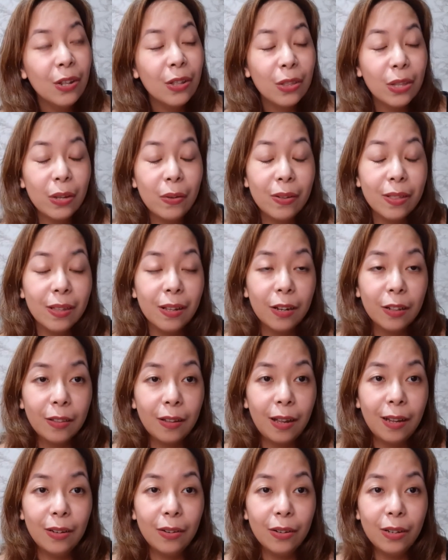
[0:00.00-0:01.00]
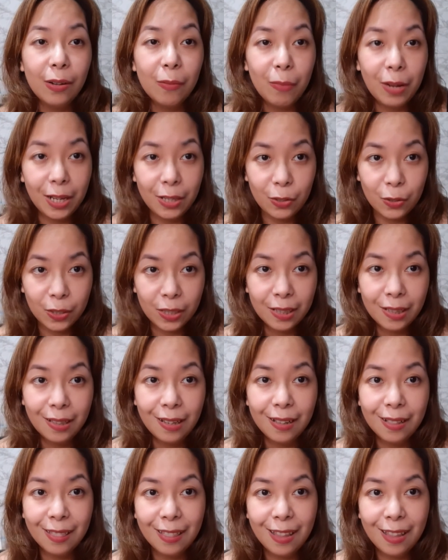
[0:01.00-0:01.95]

So, I was also under the budget that